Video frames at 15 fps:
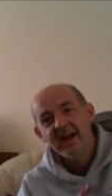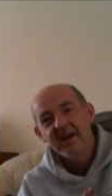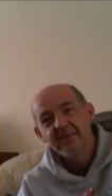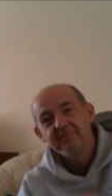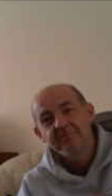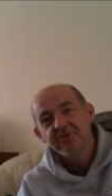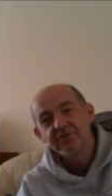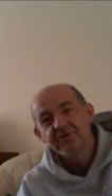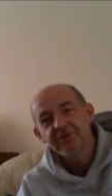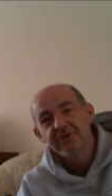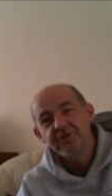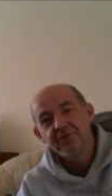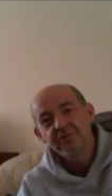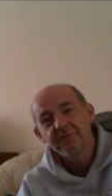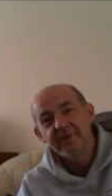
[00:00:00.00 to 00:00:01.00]
Doctor
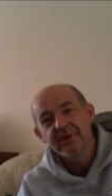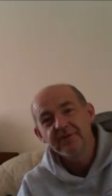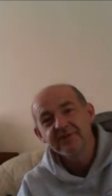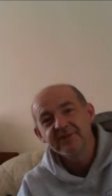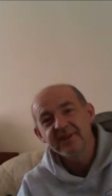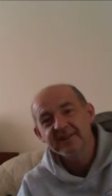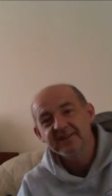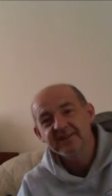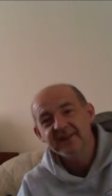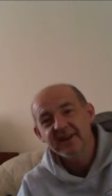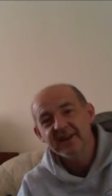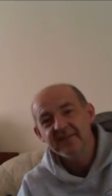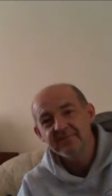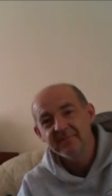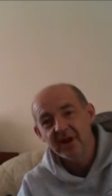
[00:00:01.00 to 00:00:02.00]
Who will be on
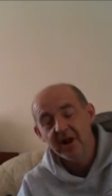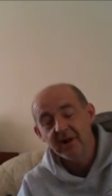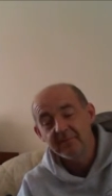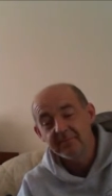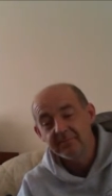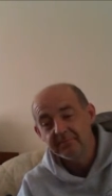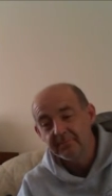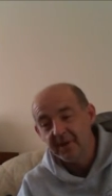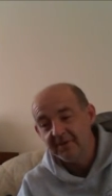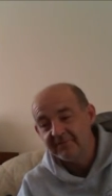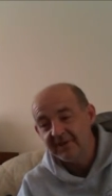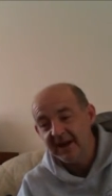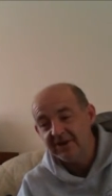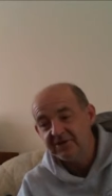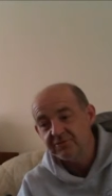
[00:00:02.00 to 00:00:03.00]
Saturday, my
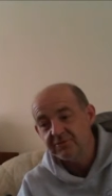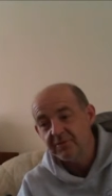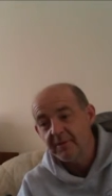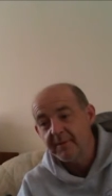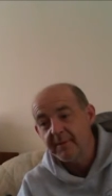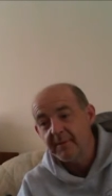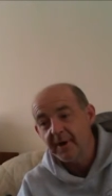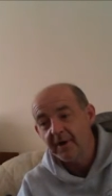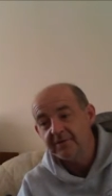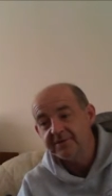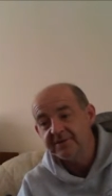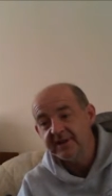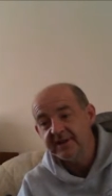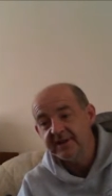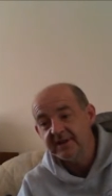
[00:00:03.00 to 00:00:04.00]
reaction will be
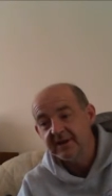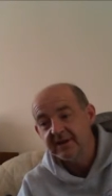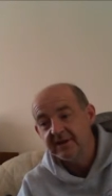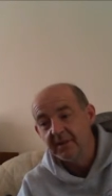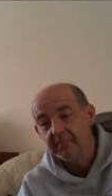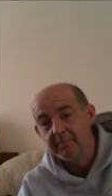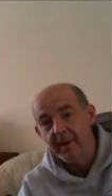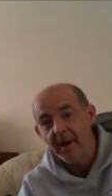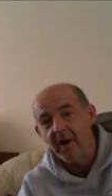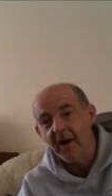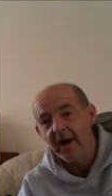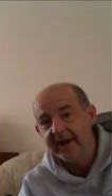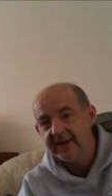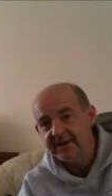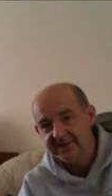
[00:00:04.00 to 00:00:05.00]
posted
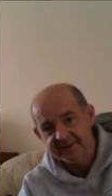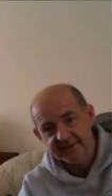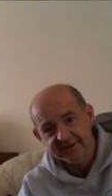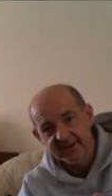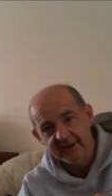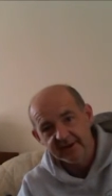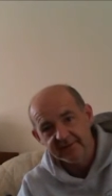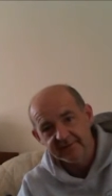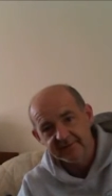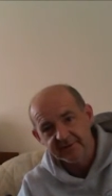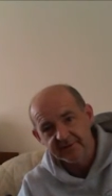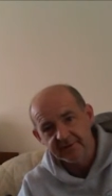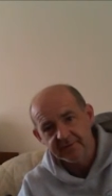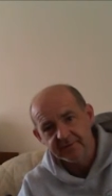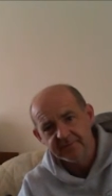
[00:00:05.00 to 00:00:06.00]
by Sunday
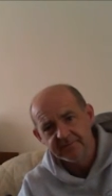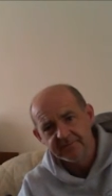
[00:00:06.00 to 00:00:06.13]
afternoon.